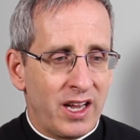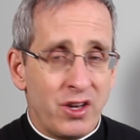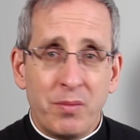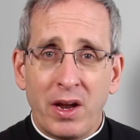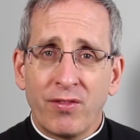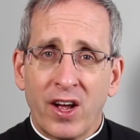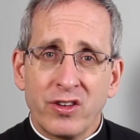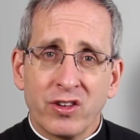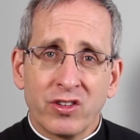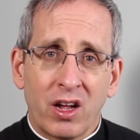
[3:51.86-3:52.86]
And you may
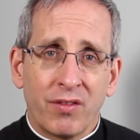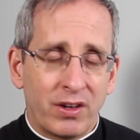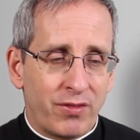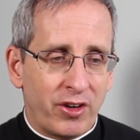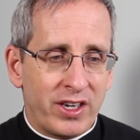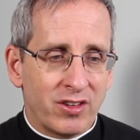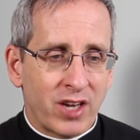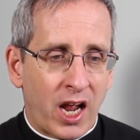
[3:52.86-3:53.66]
find yourself at various